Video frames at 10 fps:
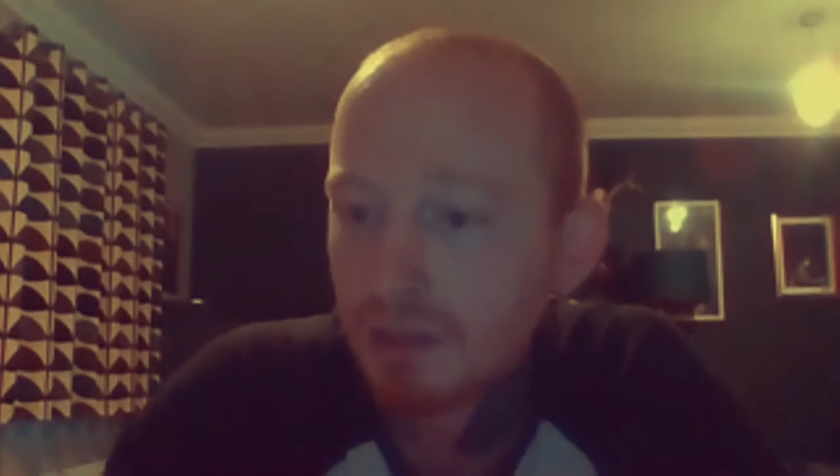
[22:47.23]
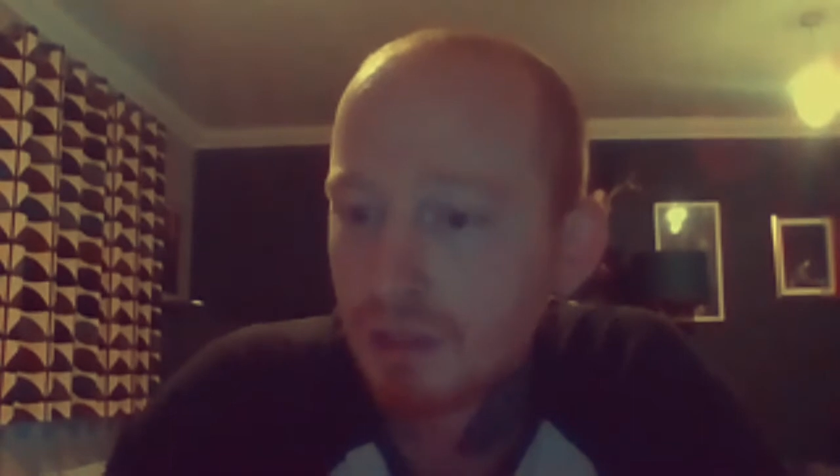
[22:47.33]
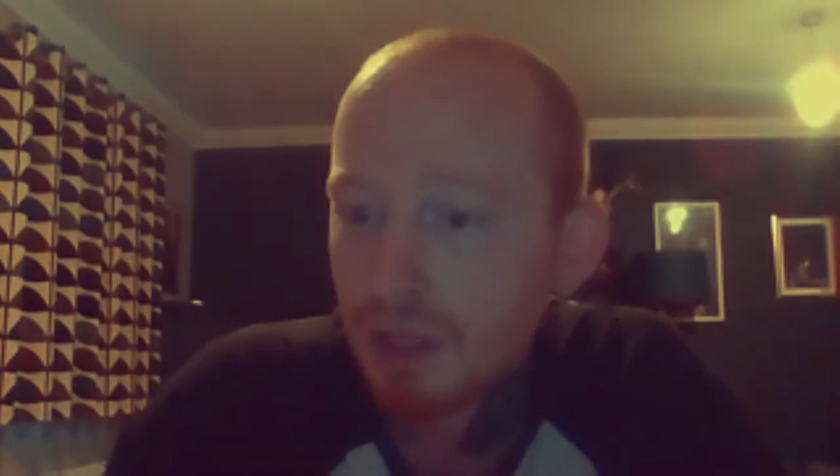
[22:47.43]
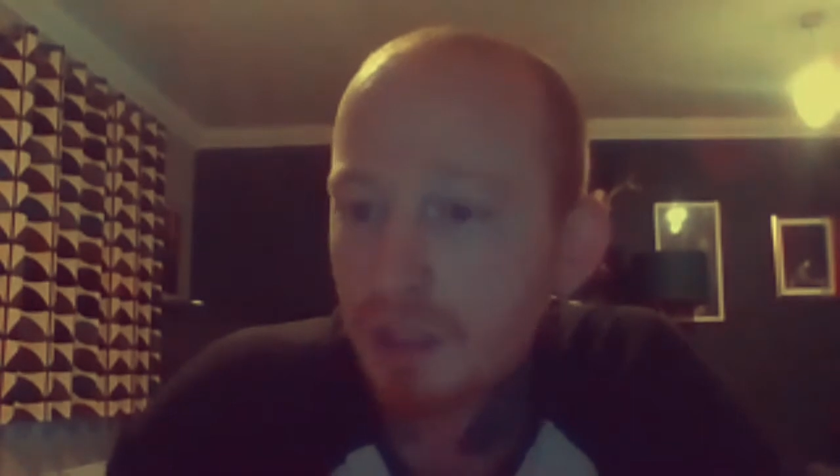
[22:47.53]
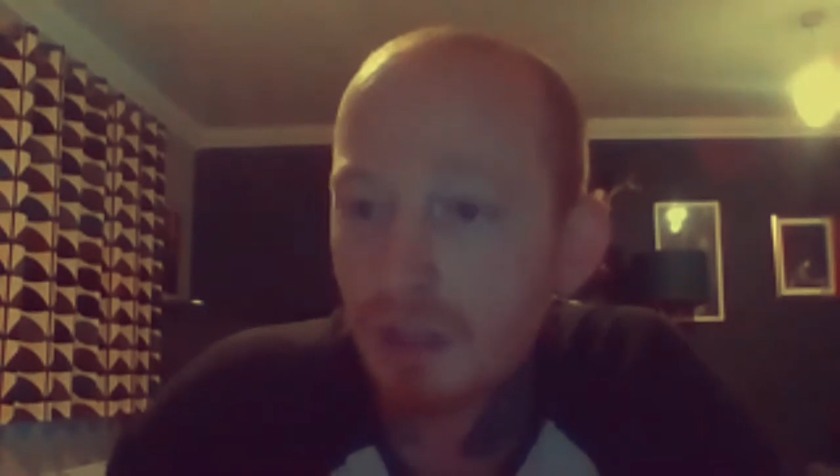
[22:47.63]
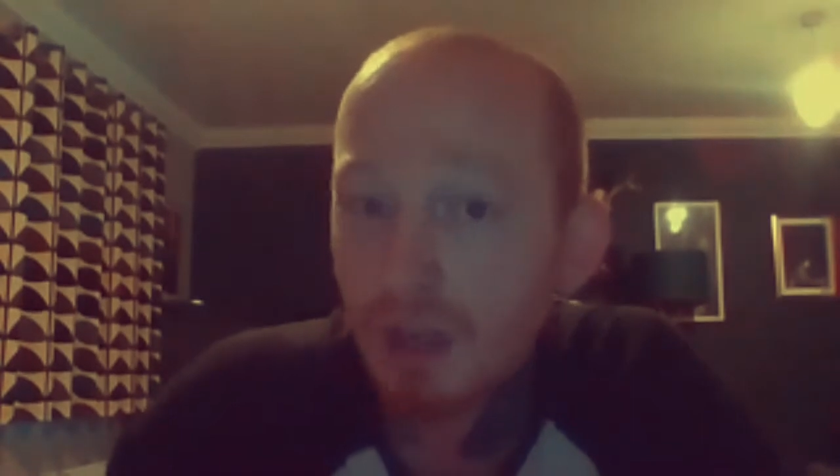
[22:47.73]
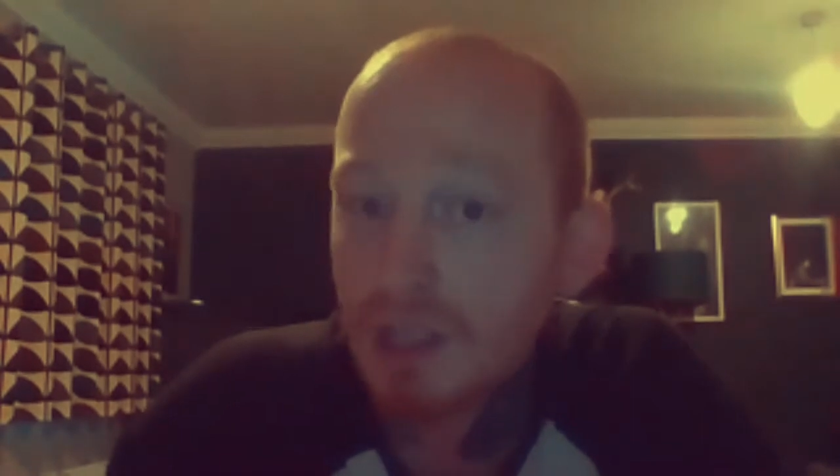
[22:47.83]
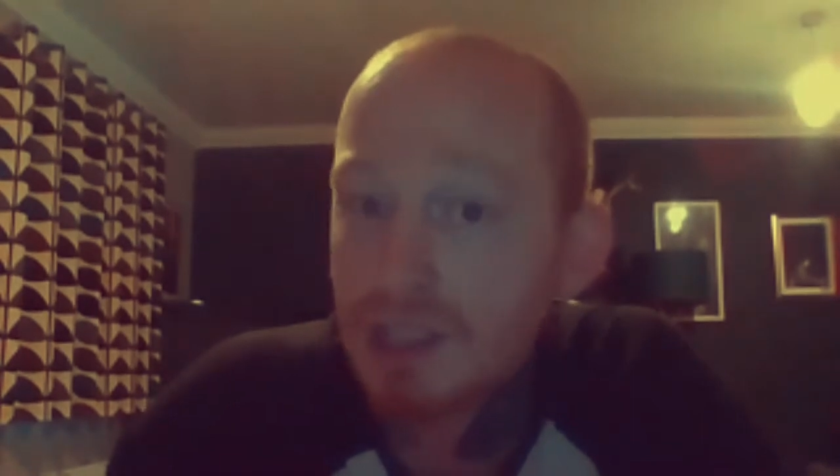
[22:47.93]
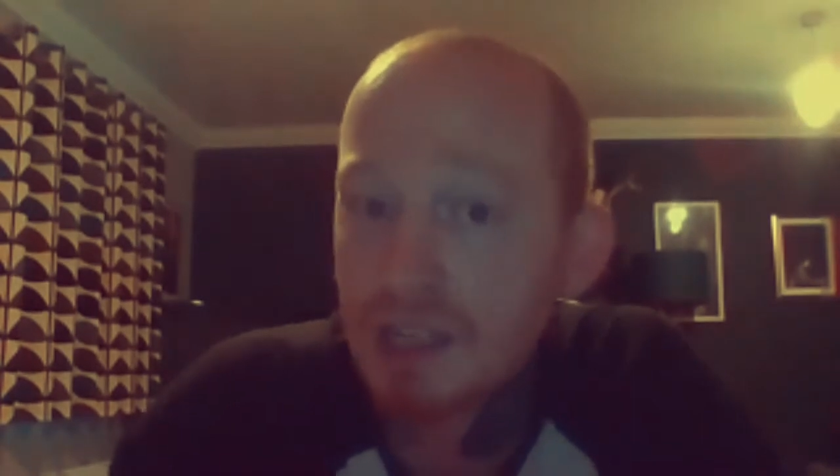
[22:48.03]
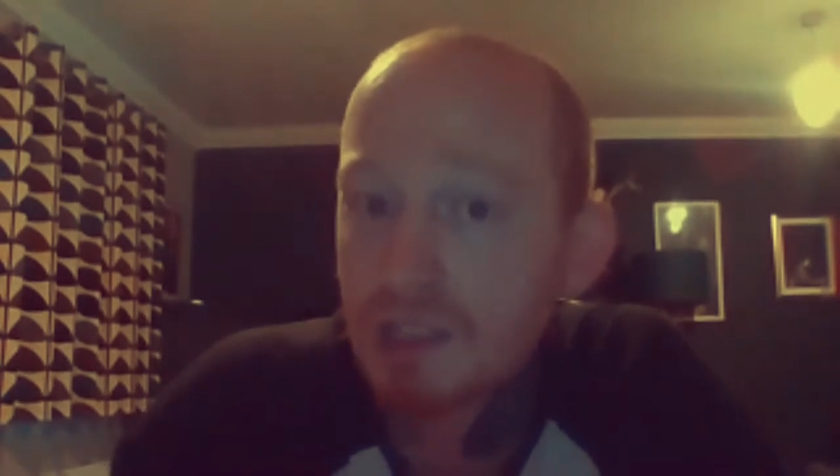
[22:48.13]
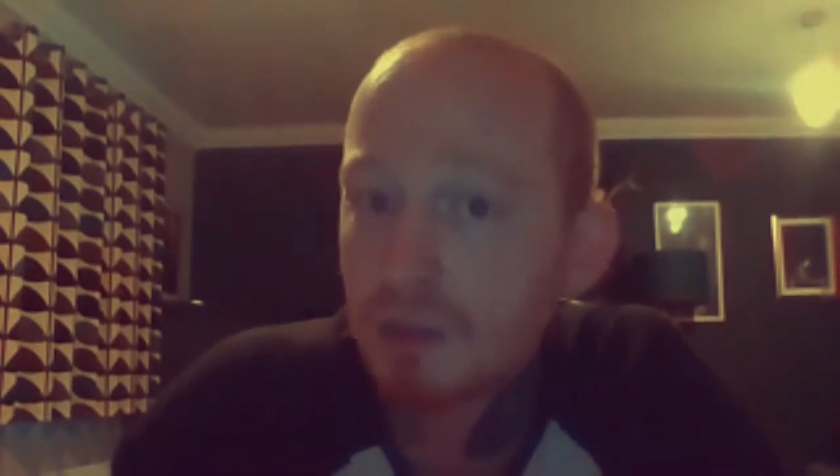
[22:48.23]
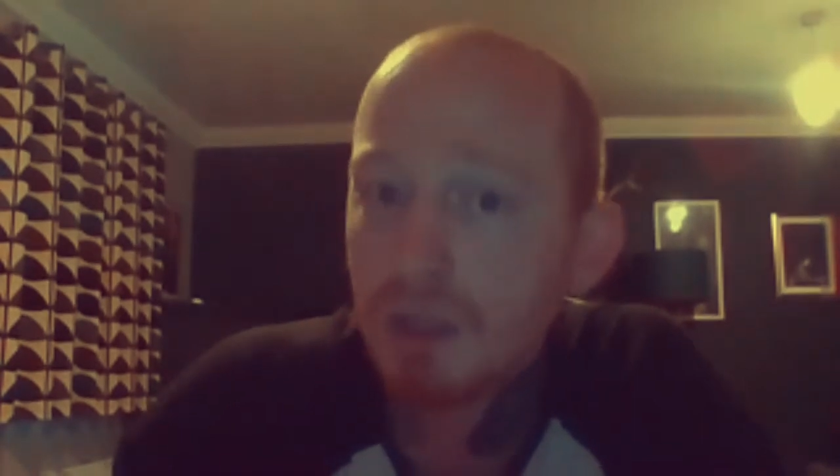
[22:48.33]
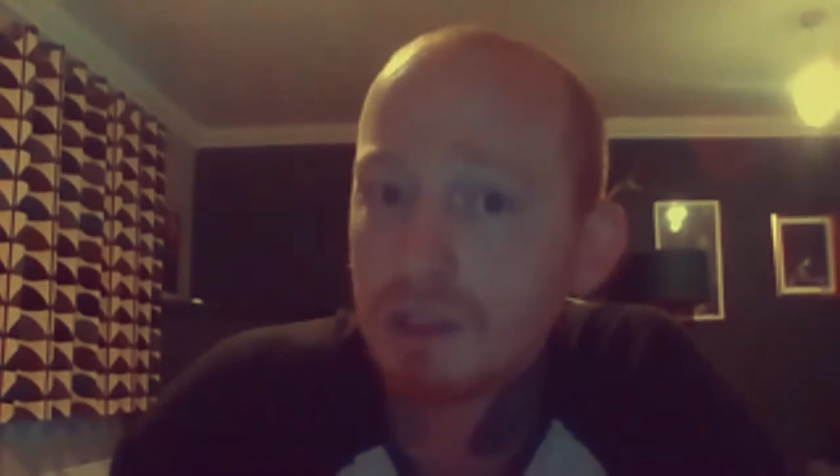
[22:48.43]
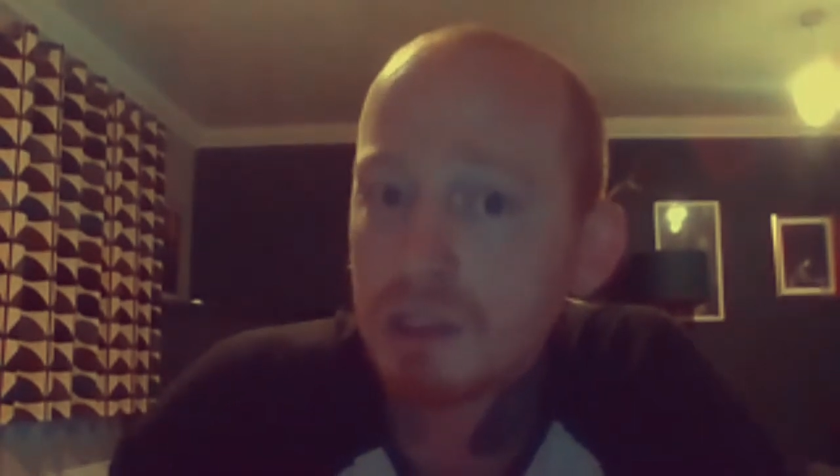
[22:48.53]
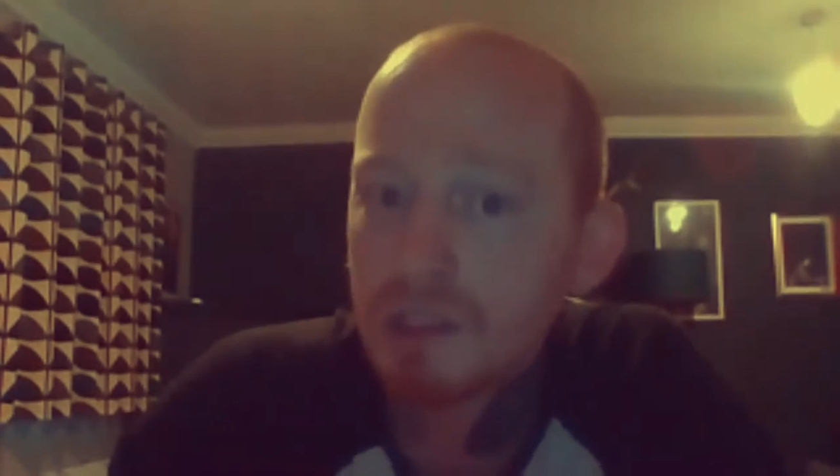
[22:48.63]
I didn't learn any
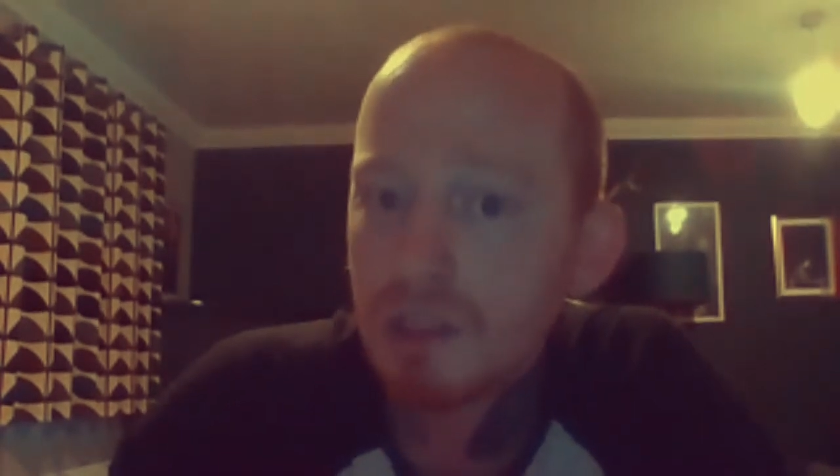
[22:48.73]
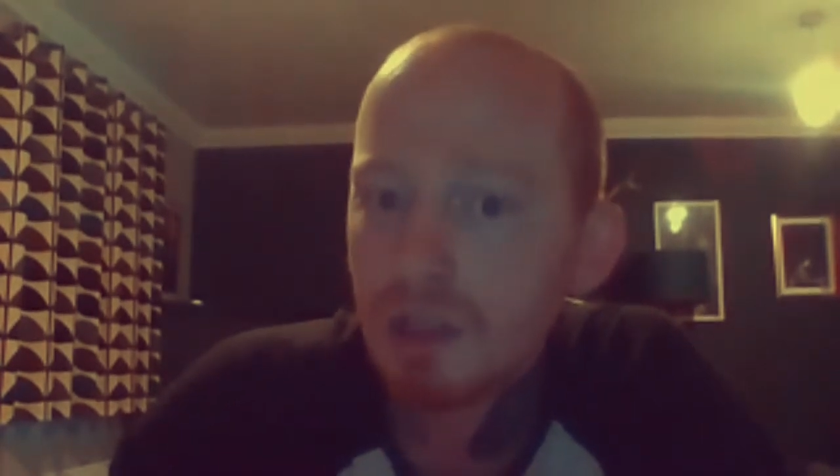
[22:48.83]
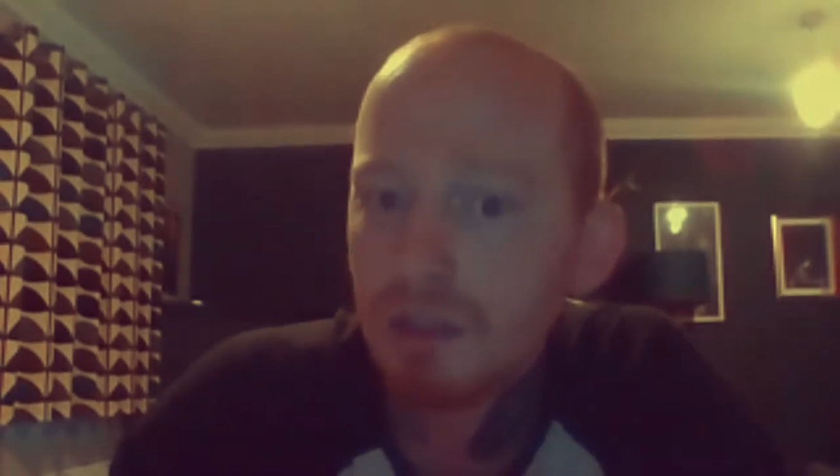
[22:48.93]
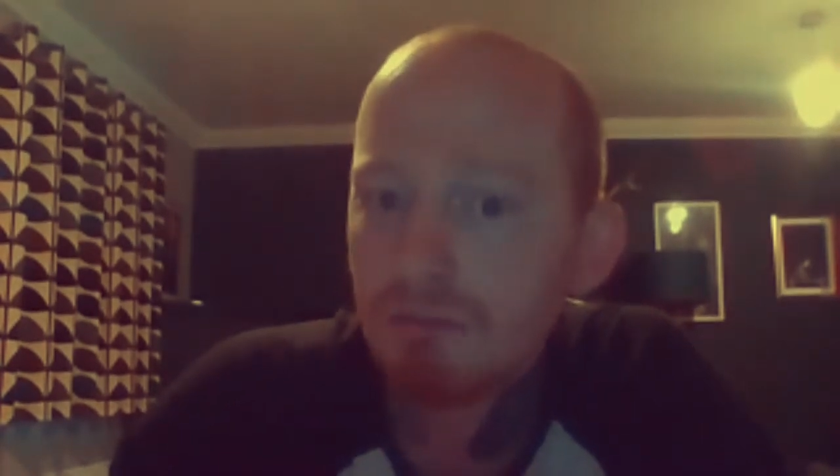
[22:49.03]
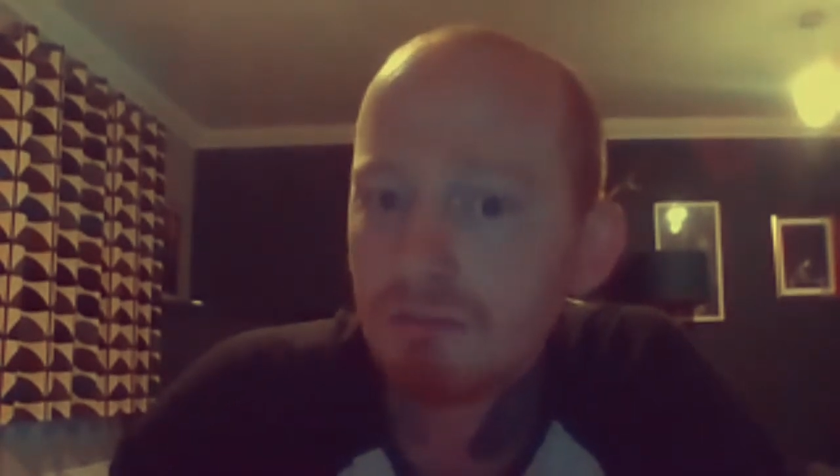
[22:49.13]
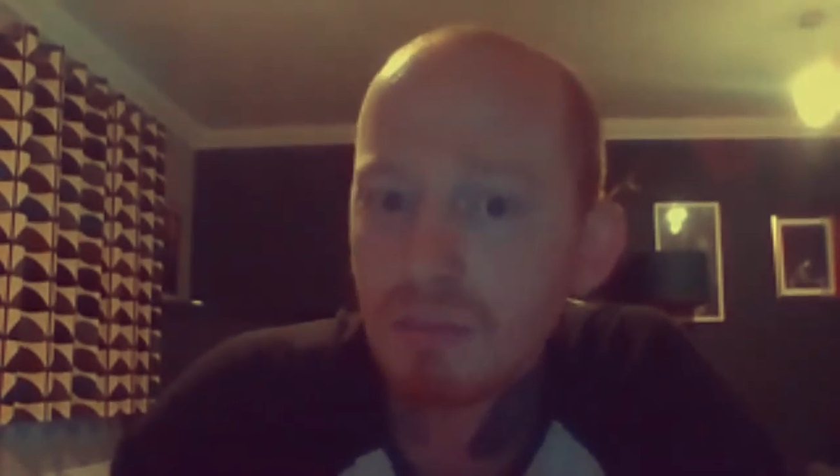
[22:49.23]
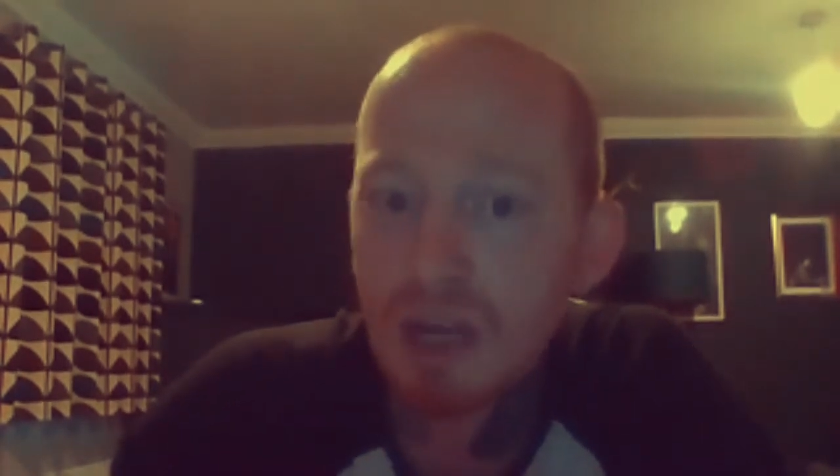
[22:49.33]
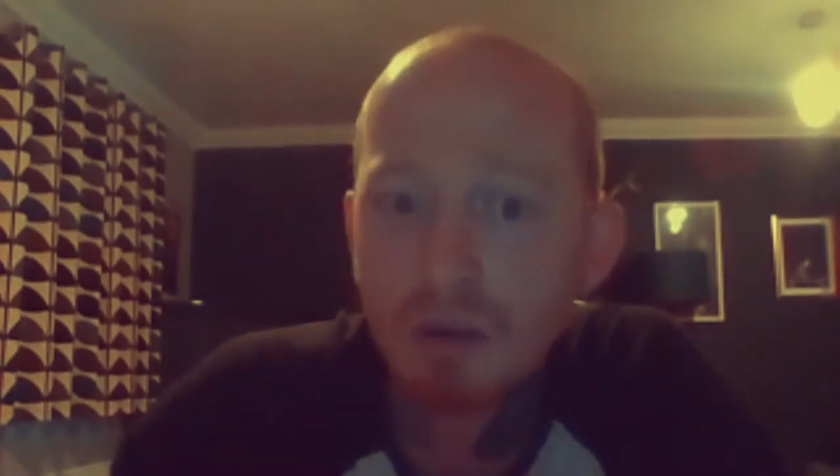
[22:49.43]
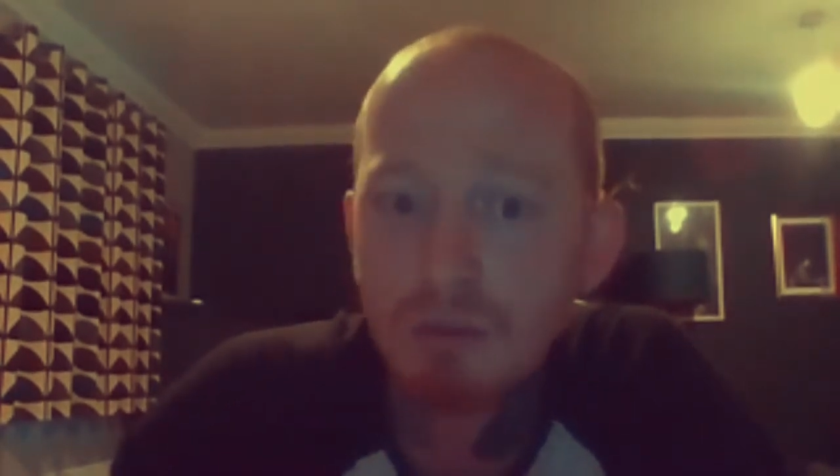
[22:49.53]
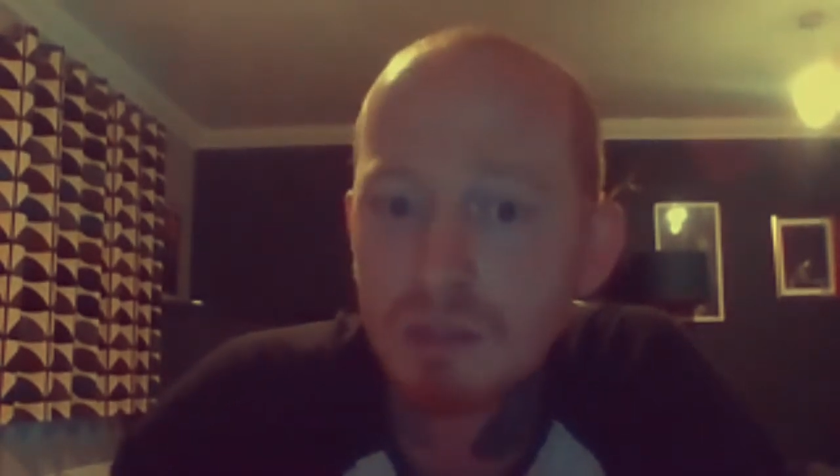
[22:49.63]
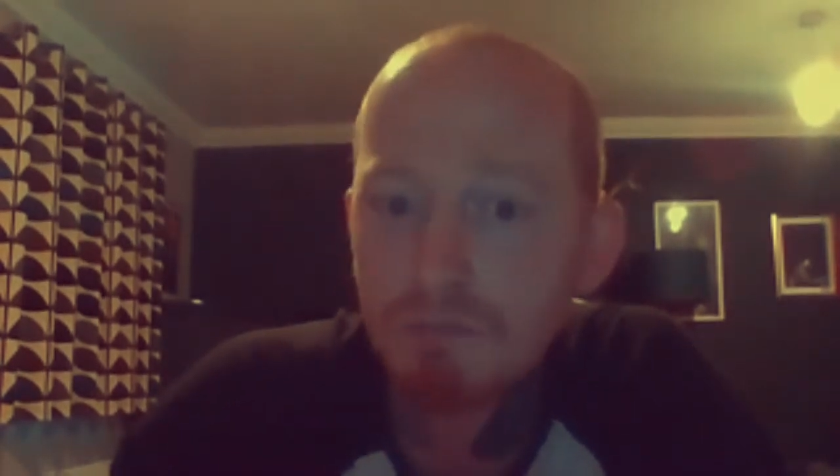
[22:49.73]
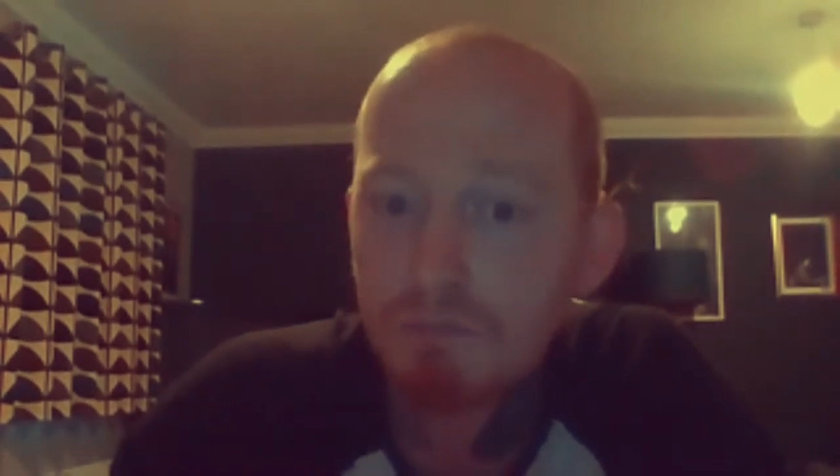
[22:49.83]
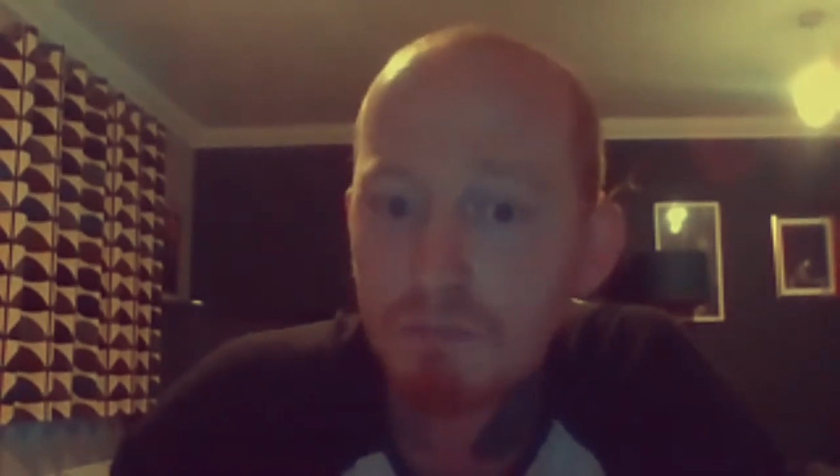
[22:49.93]
tattooing. I just learned how to